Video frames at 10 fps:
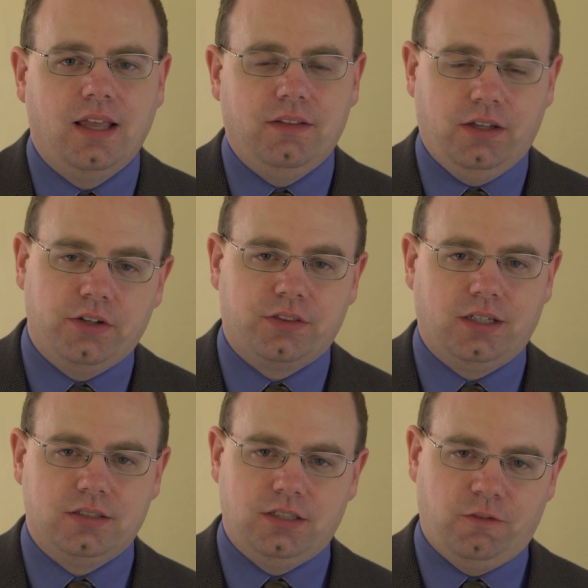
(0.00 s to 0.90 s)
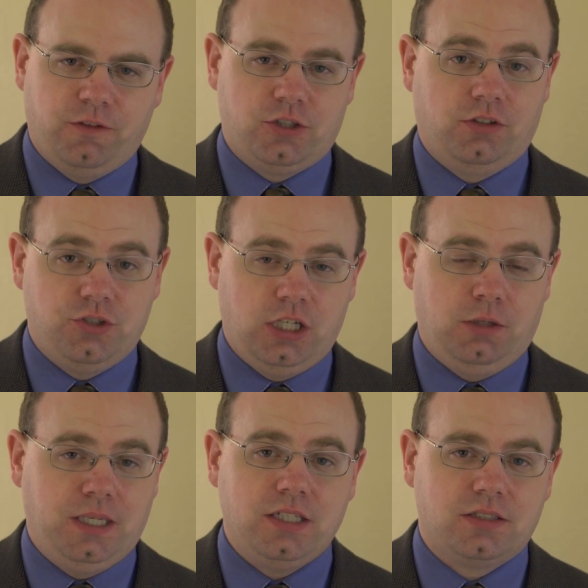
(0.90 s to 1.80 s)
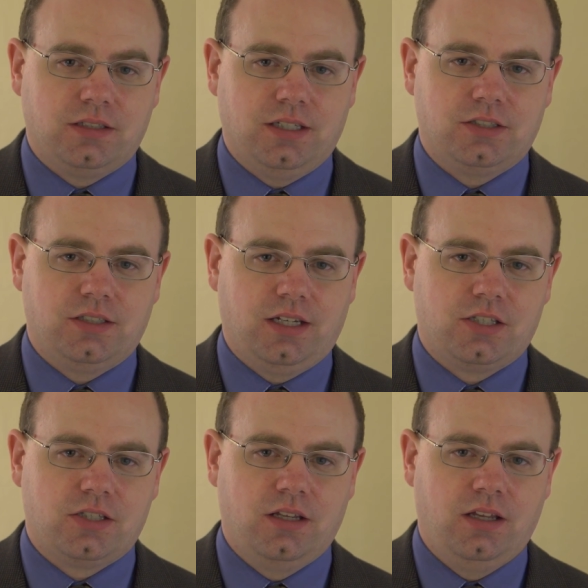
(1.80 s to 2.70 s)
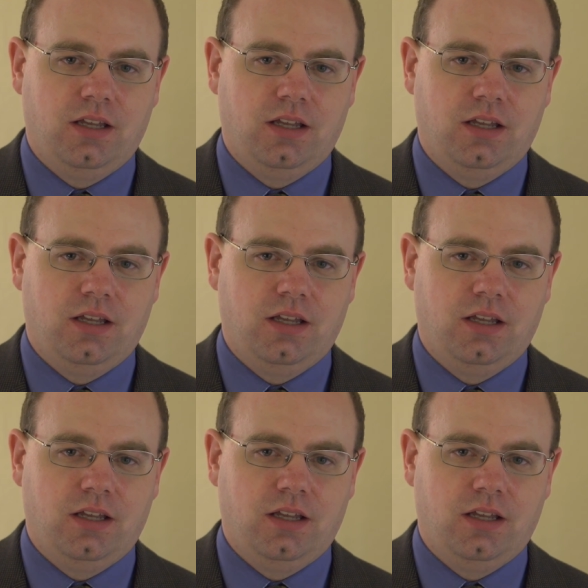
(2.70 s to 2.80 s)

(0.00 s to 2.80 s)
And the other thing is the official GDP statistics